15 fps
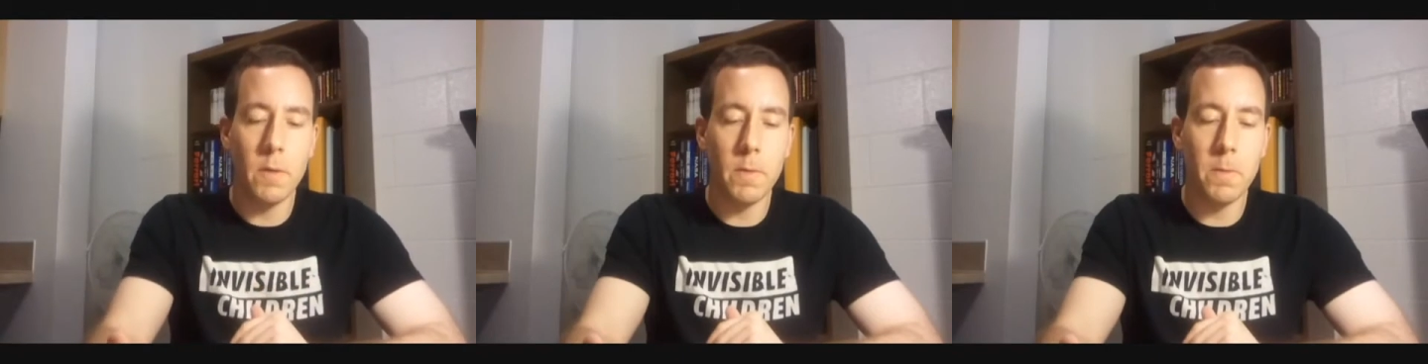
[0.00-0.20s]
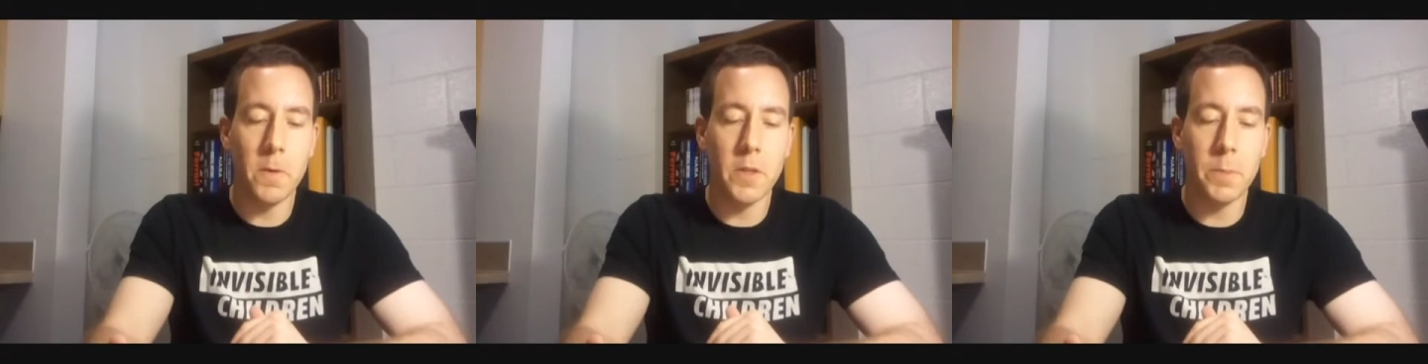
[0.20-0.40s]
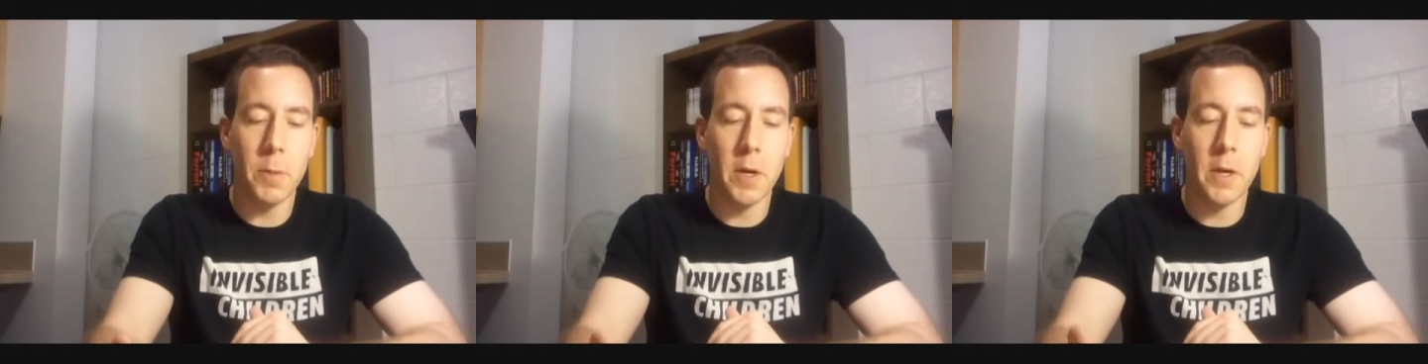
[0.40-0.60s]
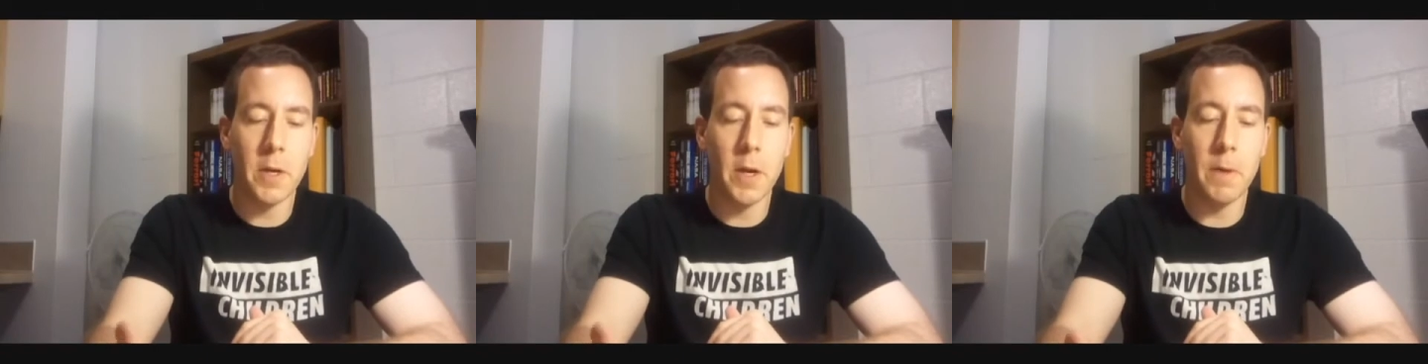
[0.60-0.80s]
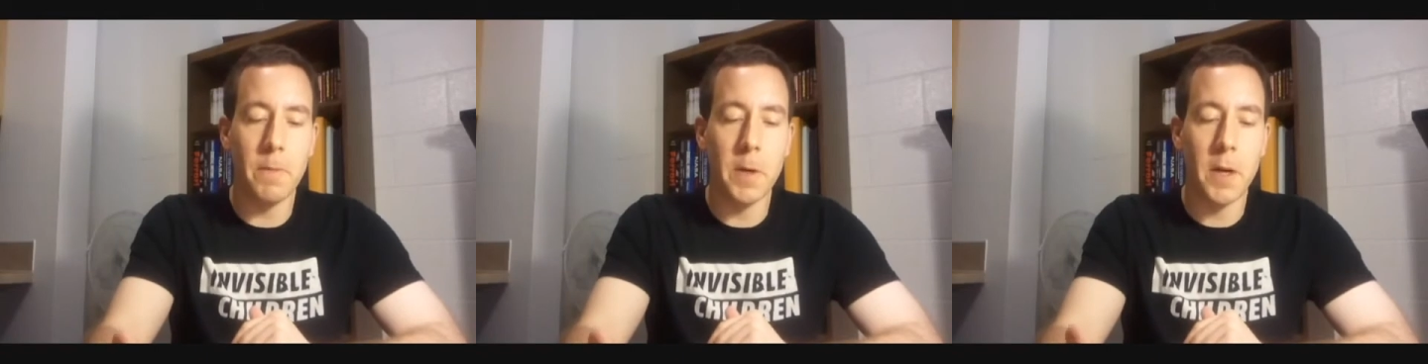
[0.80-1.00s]
First
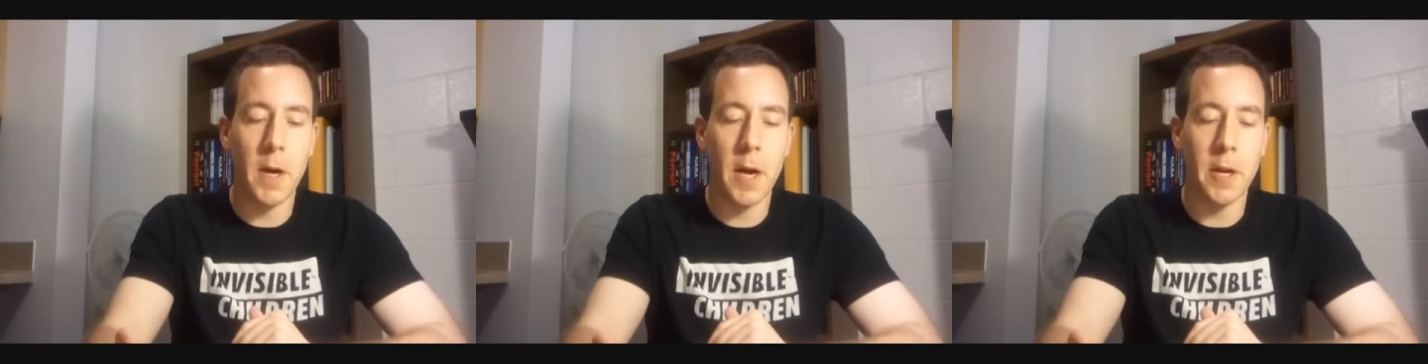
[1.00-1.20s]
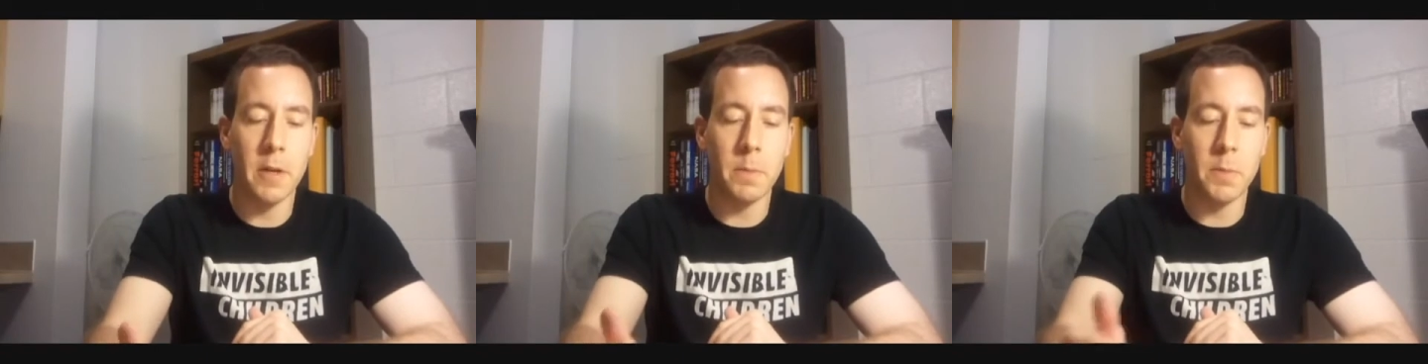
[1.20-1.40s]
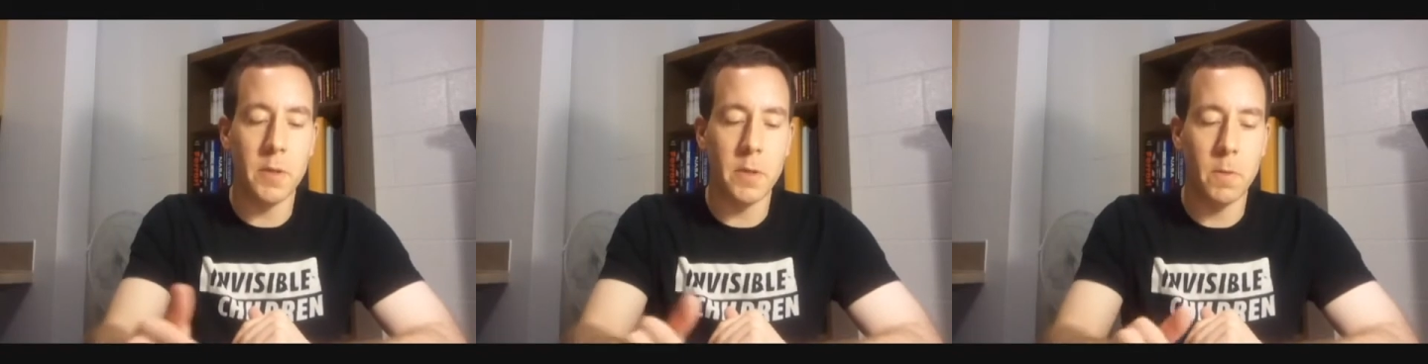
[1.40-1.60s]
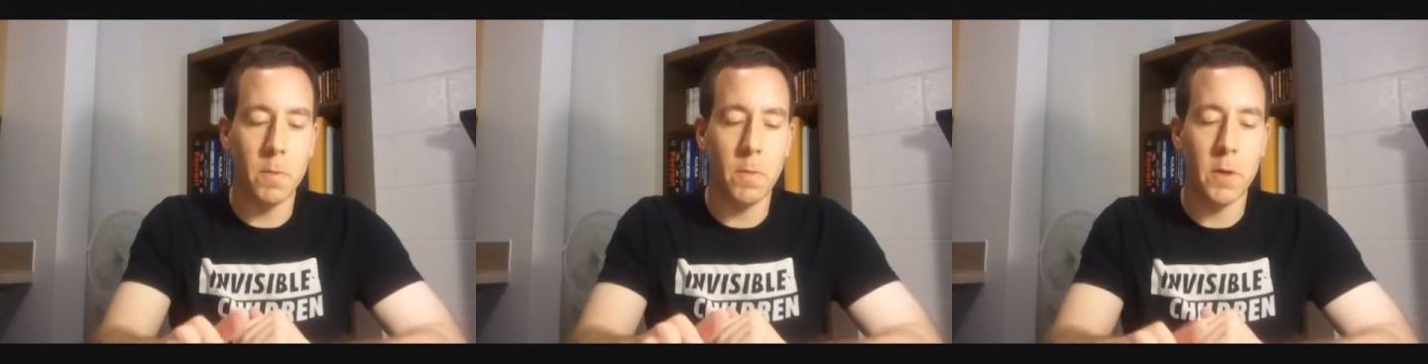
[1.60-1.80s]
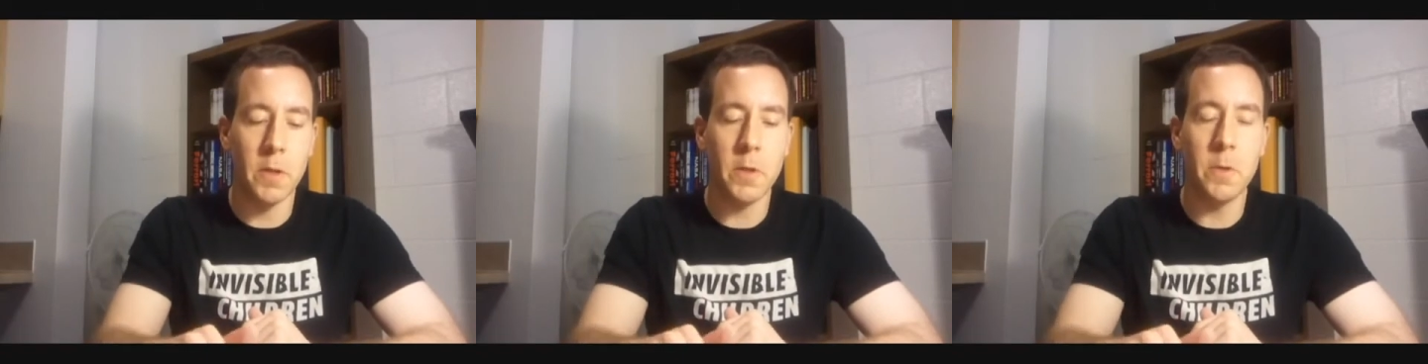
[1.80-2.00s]
part covering items
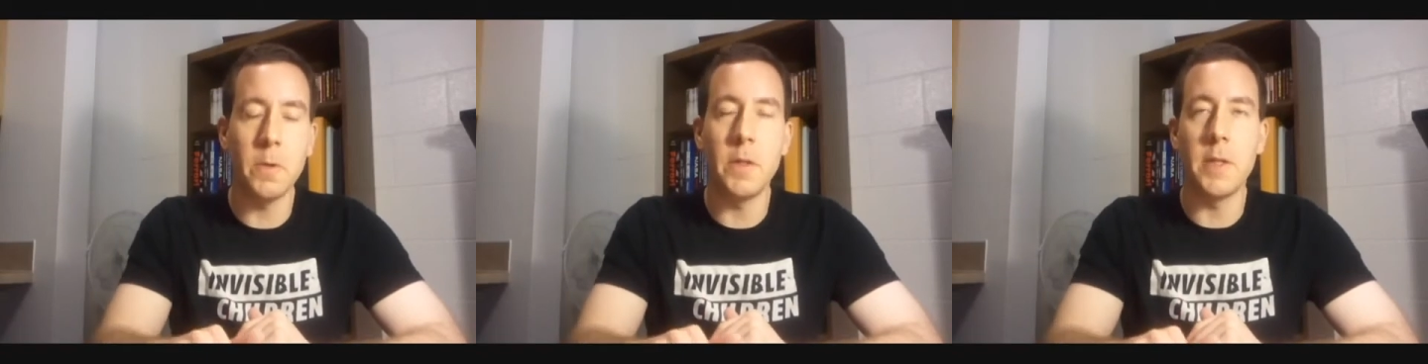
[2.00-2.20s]
1 through